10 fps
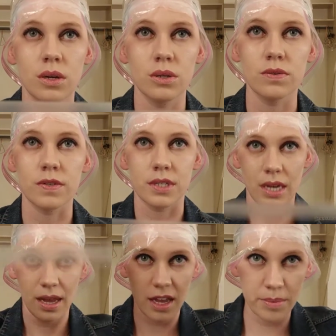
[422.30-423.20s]
over
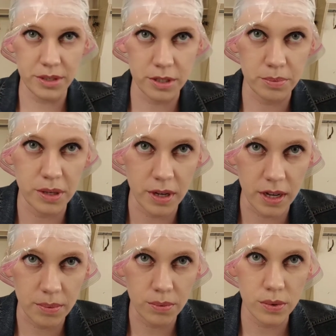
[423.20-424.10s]
time as you
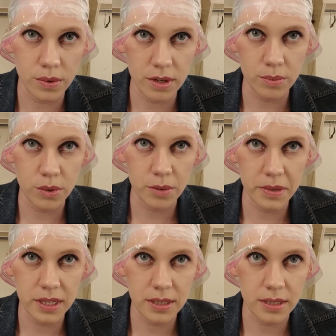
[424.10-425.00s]
put more and more
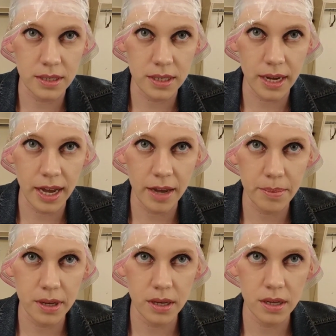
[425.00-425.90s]
pieces of
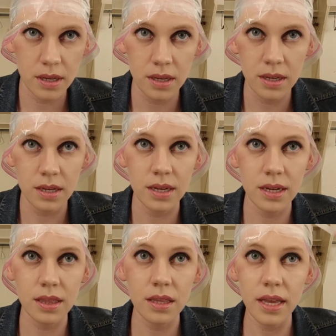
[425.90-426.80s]
tape
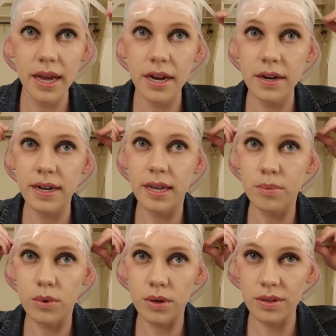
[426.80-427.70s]
and layering it
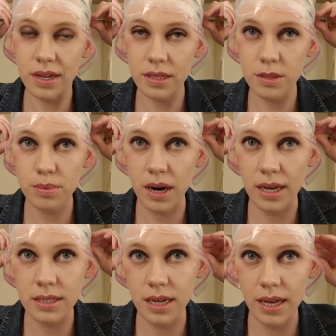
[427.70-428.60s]
more throughout this
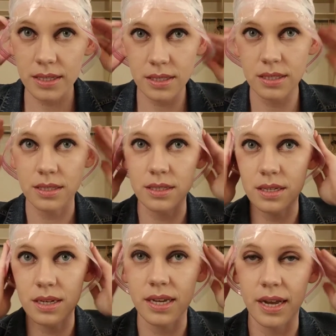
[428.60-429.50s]
process is it's
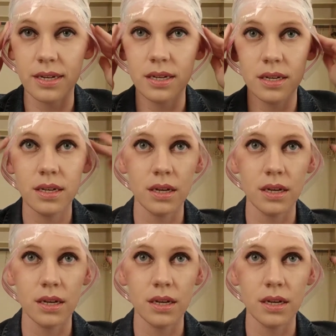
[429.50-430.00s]
going to get